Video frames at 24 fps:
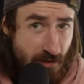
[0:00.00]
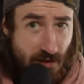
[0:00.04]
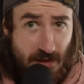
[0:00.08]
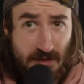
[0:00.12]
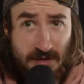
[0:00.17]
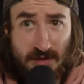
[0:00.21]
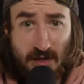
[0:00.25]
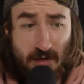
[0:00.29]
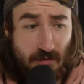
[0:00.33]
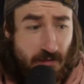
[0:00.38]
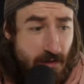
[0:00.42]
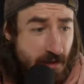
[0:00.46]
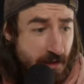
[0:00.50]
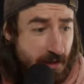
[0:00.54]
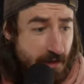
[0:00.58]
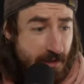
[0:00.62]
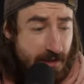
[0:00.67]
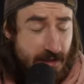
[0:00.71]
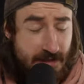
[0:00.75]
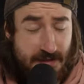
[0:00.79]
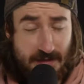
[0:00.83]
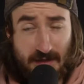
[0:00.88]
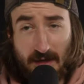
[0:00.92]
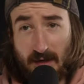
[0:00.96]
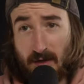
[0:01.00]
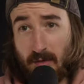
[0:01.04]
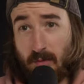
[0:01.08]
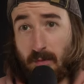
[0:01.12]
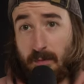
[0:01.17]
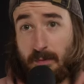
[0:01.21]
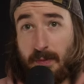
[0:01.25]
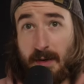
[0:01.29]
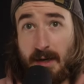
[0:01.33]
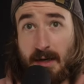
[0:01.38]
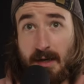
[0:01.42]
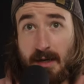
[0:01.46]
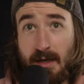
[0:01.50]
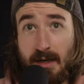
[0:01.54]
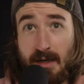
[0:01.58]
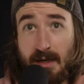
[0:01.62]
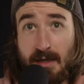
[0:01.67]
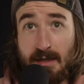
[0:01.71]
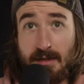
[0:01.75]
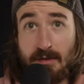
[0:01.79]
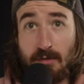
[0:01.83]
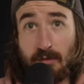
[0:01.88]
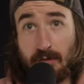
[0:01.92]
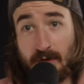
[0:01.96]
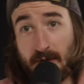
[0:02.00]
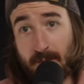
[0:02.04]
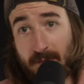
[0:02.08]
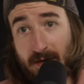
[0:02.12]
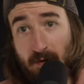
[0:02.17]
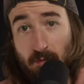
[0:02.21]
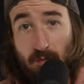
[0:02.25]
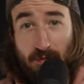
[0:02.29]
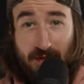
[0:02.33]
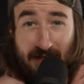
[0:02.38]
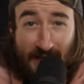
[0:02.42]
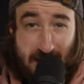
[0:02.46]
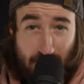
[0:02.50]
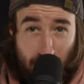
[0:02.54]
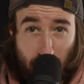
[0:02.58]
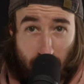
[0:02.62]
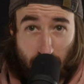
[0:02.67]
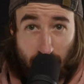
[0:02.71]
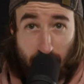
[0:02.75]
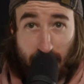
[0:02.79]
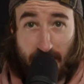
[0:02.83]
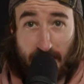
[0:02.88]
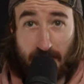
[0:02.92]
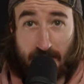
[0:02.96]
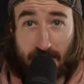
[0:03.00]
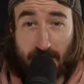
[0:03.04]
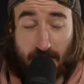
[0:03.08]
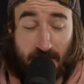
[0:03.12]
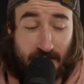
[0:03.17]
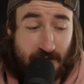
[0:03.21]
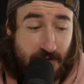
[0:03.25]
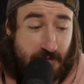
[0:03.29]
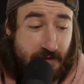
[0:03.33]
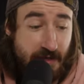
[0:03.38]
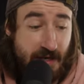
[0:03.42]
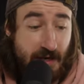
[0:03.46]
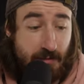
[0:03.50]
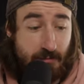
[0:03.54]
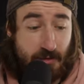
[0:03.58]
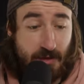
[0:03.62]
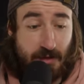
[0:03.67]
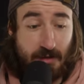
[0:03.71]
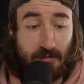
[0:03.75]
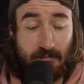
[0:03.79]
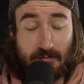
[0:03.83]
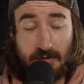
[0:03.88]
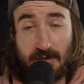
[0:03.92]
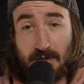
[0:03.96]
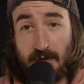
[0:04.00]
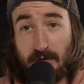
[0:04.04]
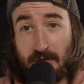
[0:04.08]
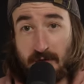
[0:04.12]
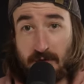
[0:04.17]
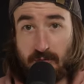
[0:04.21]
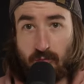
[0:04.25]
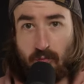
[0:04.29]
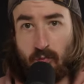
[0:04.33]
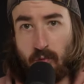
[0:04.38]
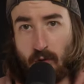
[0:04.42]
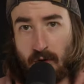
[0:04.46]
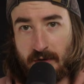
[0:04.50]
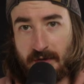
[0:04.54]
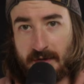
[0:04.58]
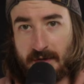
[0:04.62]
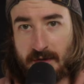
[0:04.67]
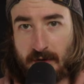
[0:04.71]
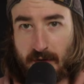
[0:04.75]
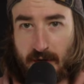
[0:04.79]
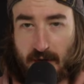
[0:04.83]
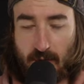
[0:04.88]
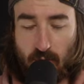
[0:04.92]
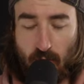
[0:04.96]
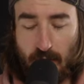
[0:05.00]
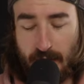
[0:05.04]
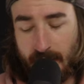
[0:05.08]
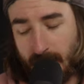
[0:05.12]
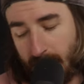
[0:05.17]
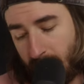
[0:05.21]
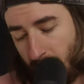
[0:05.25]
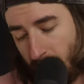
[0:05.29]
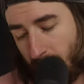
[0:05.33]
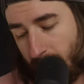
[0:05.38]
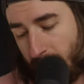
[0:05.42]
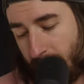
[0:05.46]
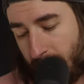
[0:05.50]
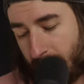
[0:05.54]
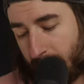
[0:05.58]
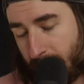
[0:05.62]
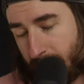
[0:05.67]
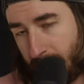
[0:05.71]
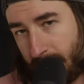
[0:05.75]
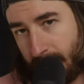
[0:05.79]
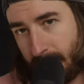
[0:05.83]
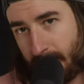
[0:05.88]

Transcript: So let's start by talking about what the camera we used was. So the camera that was used was the one and only